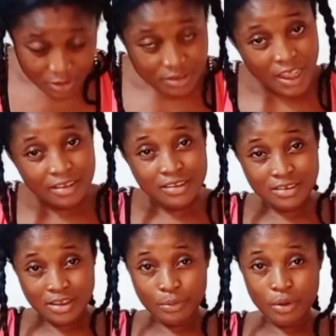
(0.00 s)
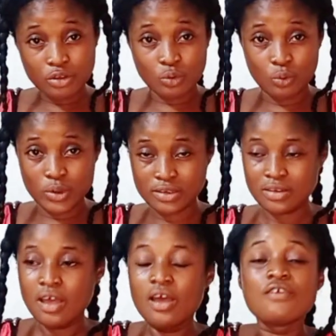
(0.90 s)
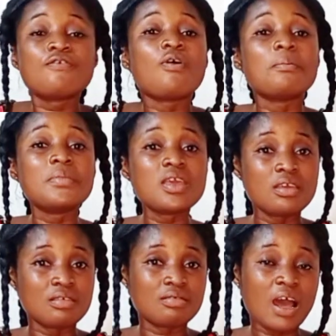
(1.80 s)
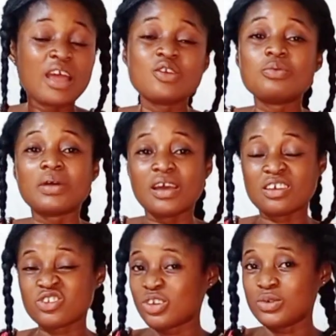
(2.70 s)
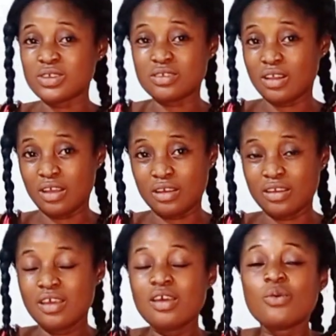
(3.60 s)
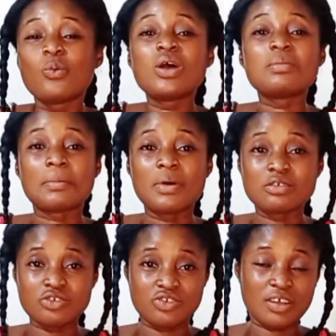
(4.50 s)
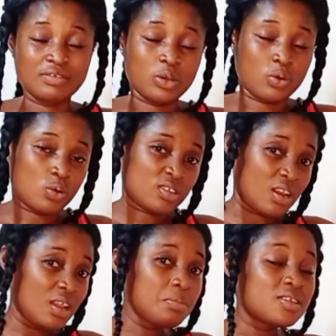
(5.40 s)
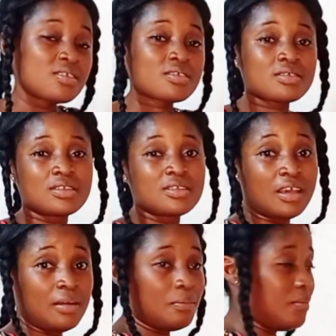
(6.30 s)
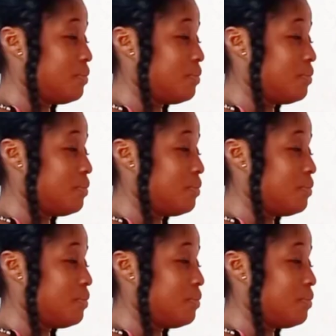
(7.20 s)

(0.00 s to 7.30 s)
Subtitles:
you tie this around your waist, for me, I know my actual waistline when I'm about to draft a corset. Let me just turn